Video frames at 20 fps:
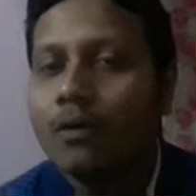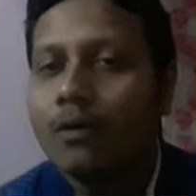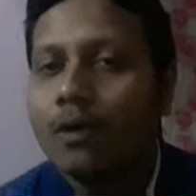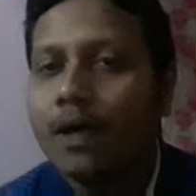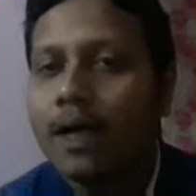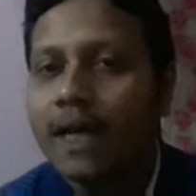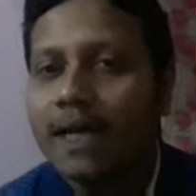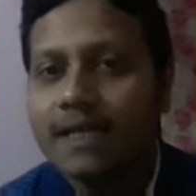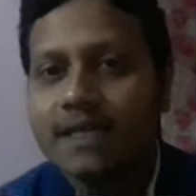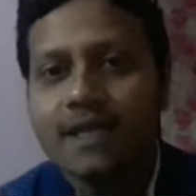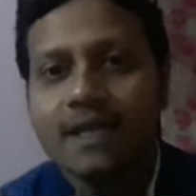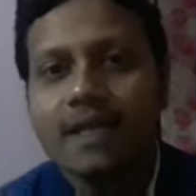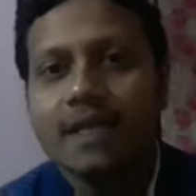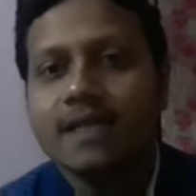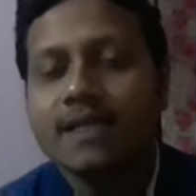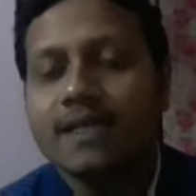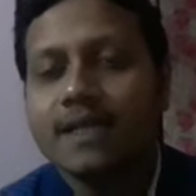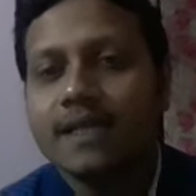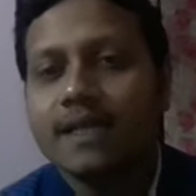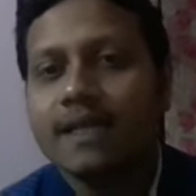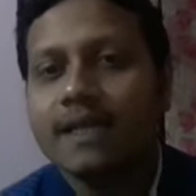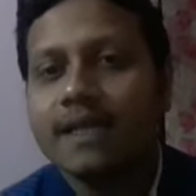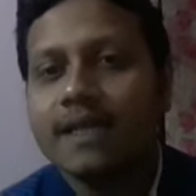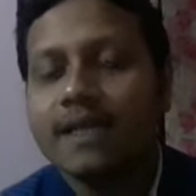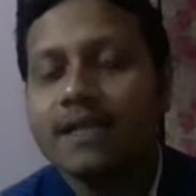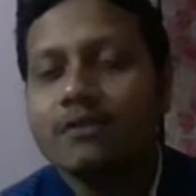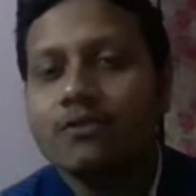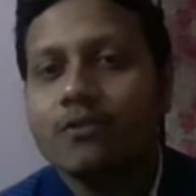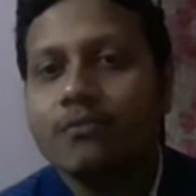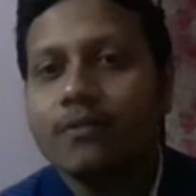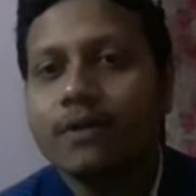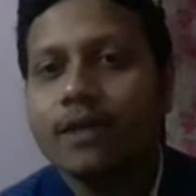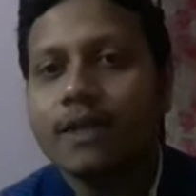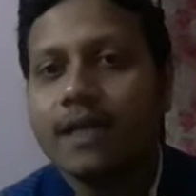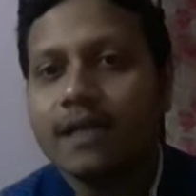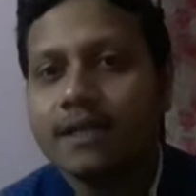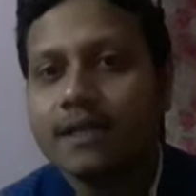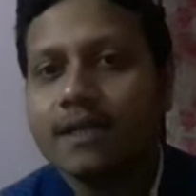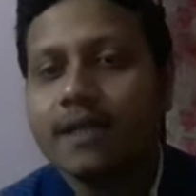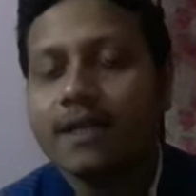in case of a
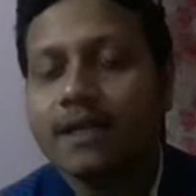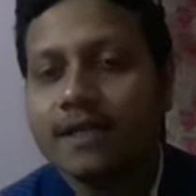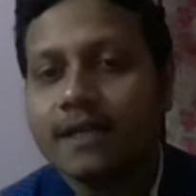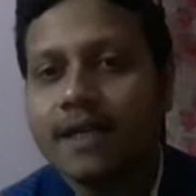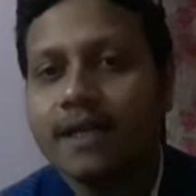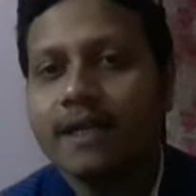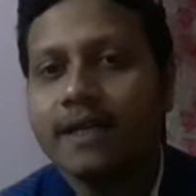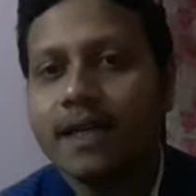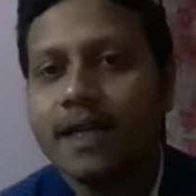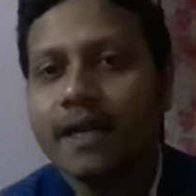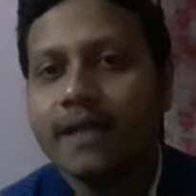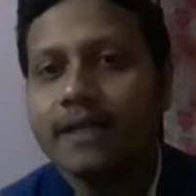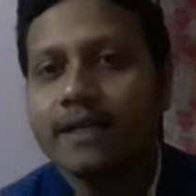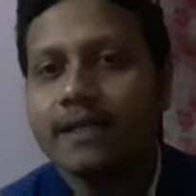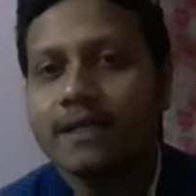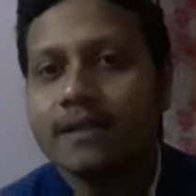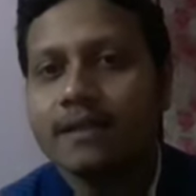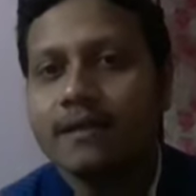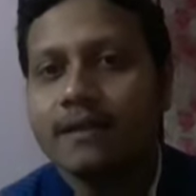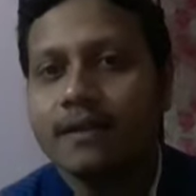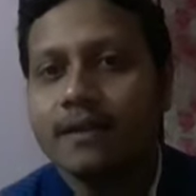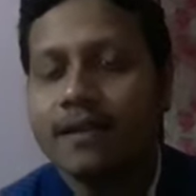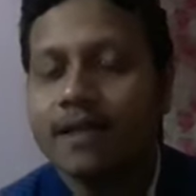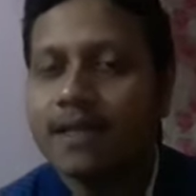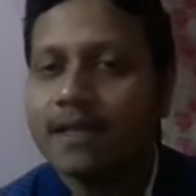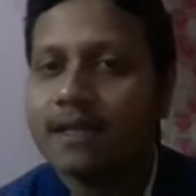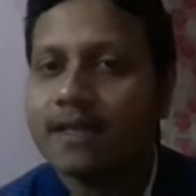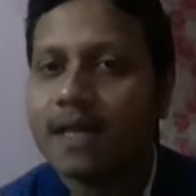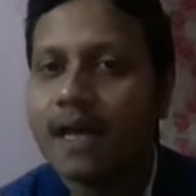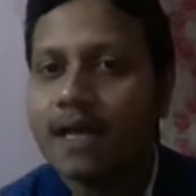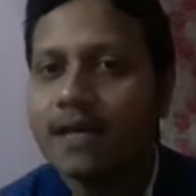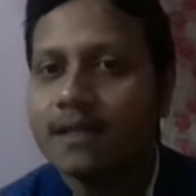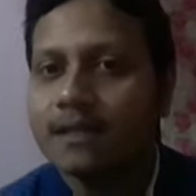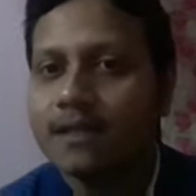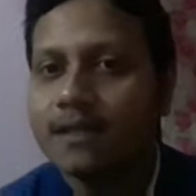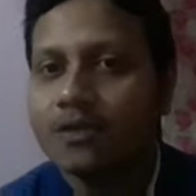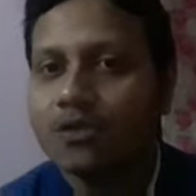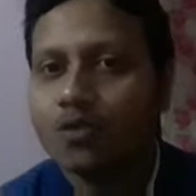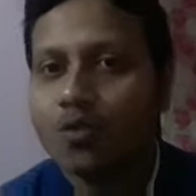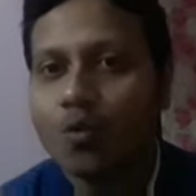natural satellites, their size
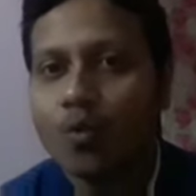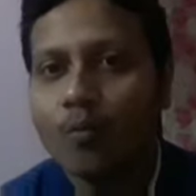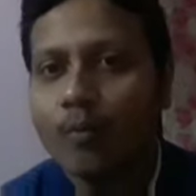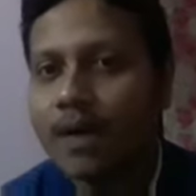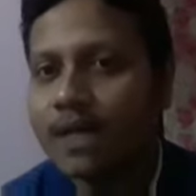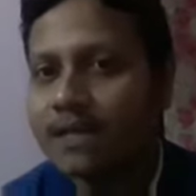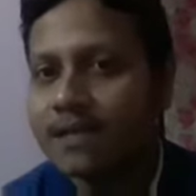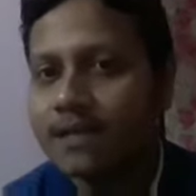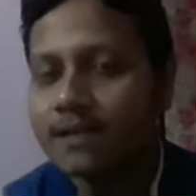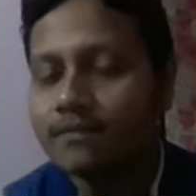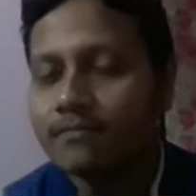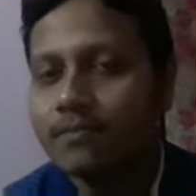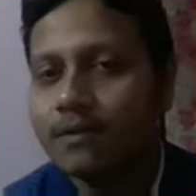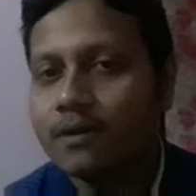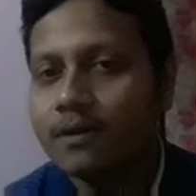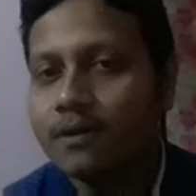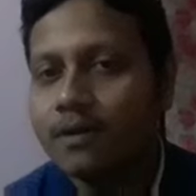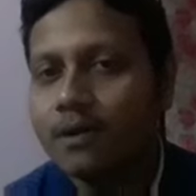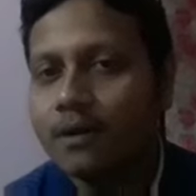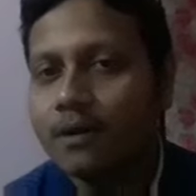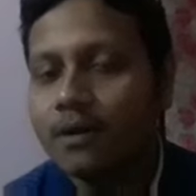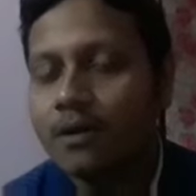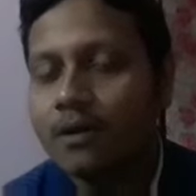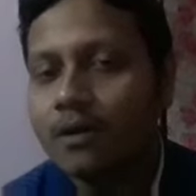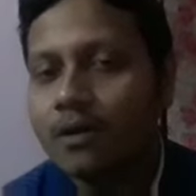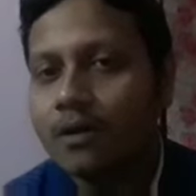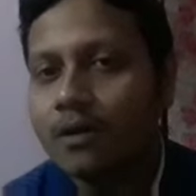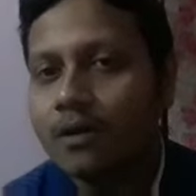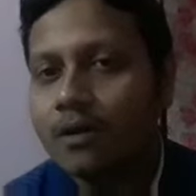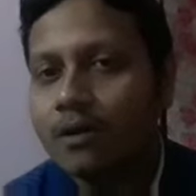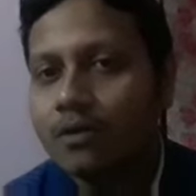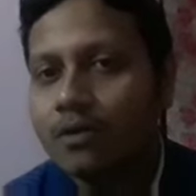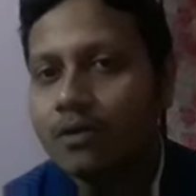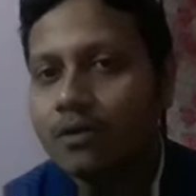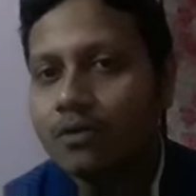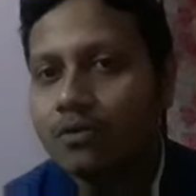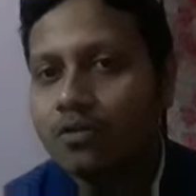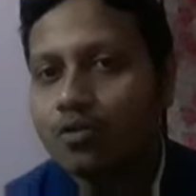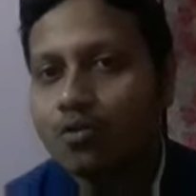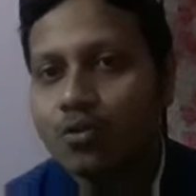is so massive
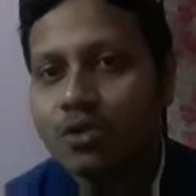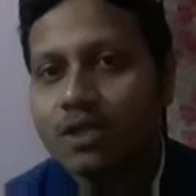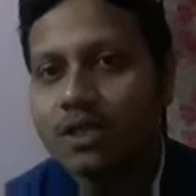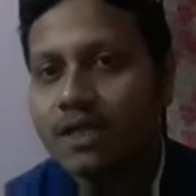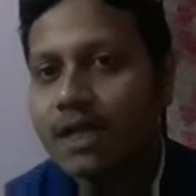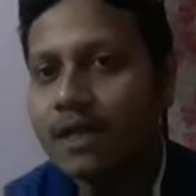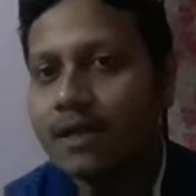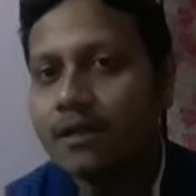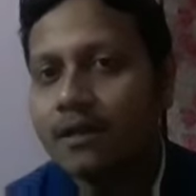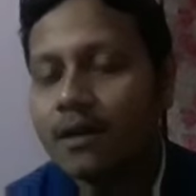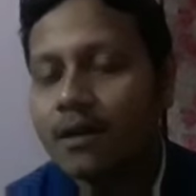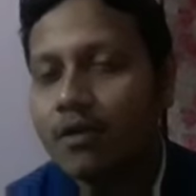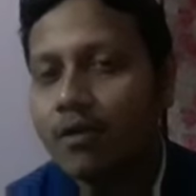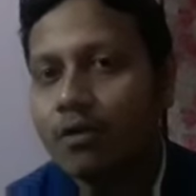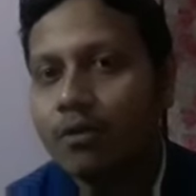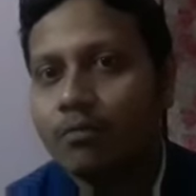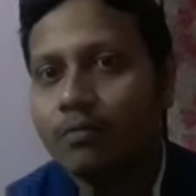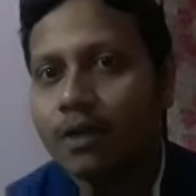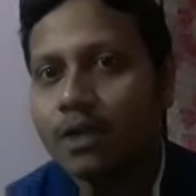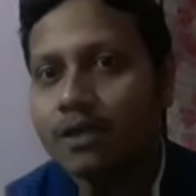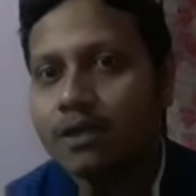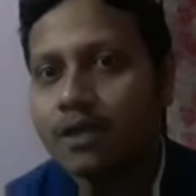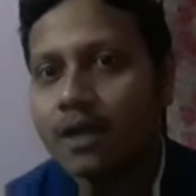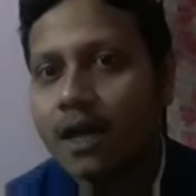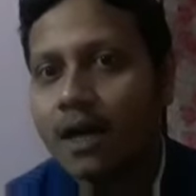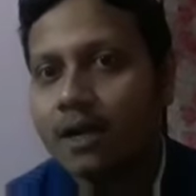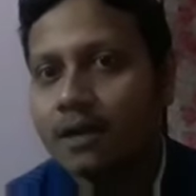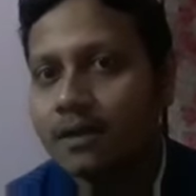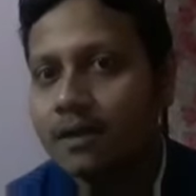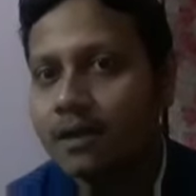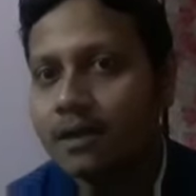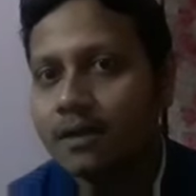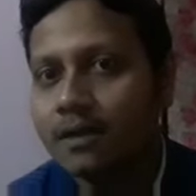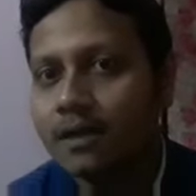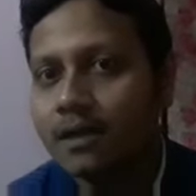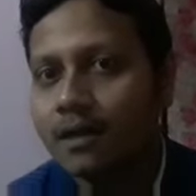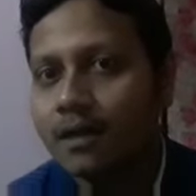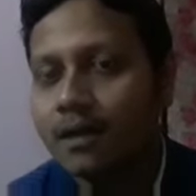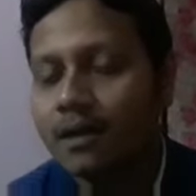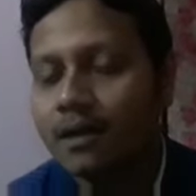to stay in the orbit under
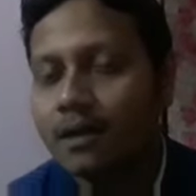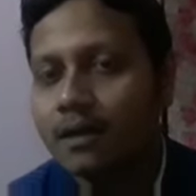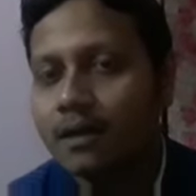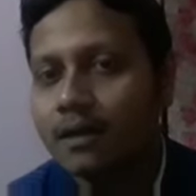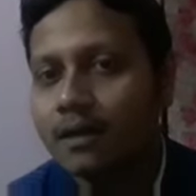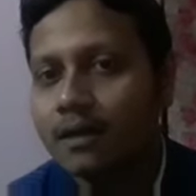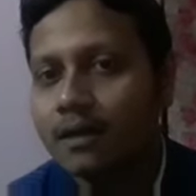the